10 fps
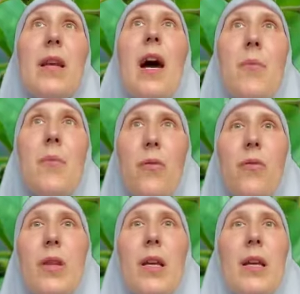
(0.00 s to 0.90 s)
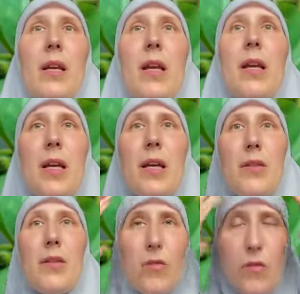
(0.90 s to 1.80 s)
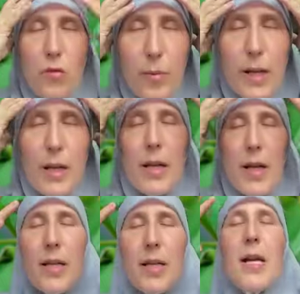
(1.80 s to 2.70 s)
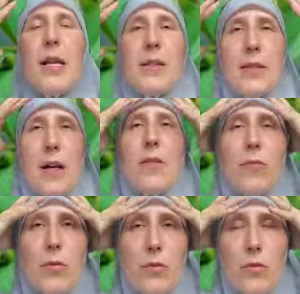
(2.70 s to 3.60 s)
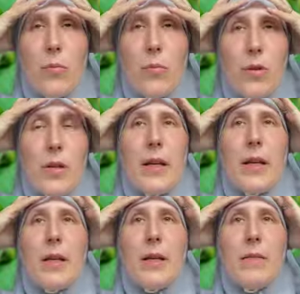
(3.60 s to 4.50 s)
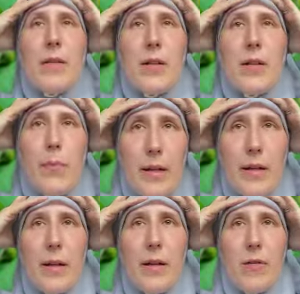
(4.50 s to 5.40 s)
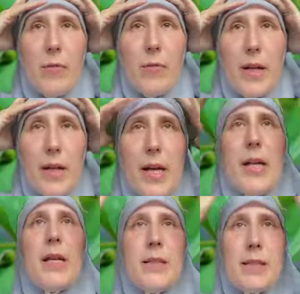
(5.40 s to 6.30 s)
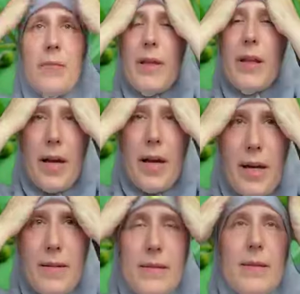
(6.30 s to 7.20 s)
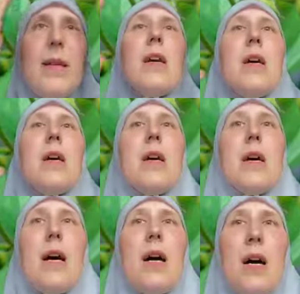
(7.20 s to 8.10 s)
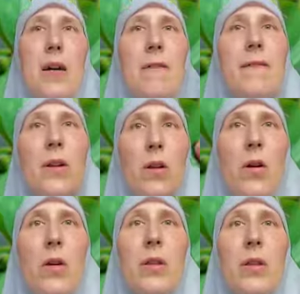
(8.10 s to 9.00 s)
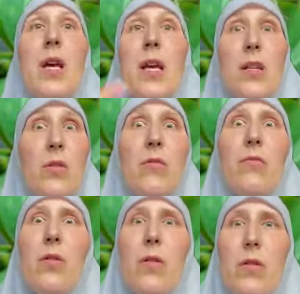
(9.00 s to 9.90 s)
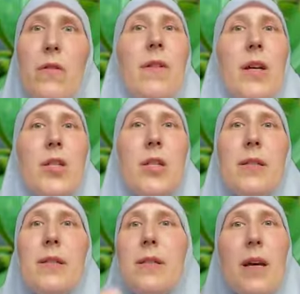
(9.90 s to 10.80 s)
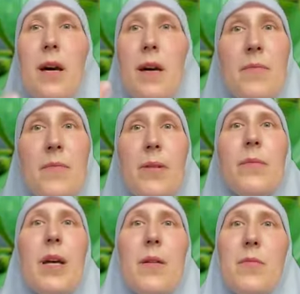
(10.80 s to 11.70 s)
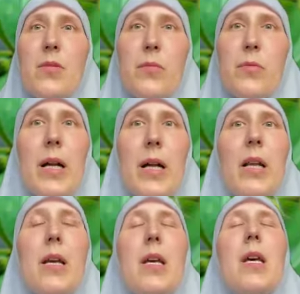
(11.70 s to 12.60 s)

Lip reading: type of thing, like throbbing headaches. I want to put like a tight band around my head and something icy. I feel hot. It's good for hot flushes sometimes as well.